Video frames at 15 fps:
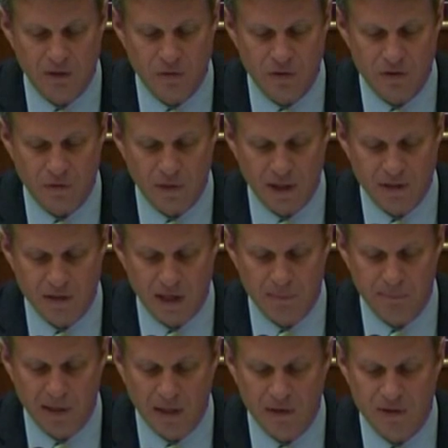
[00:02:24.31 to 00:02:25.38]
interest rates
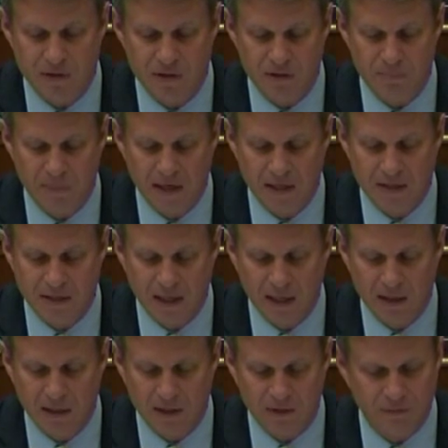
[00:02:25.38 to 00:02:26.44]
on balances
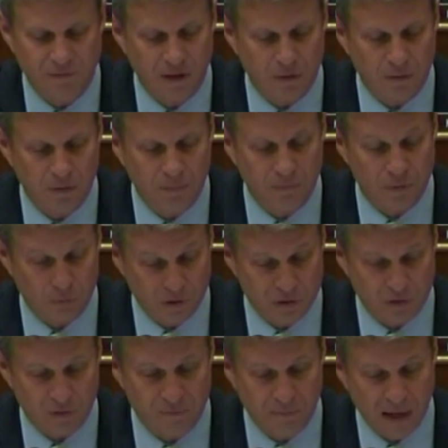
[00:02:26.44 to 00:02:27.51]
maintained at the Federal
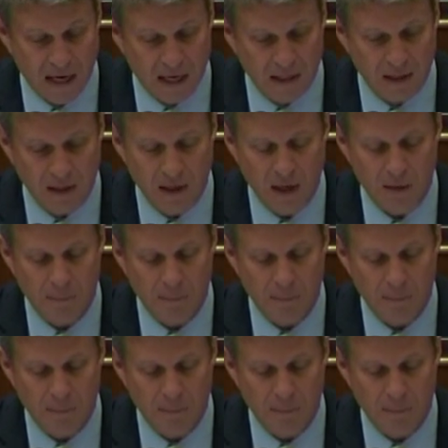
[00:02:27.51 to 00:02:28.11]
Reserve Bank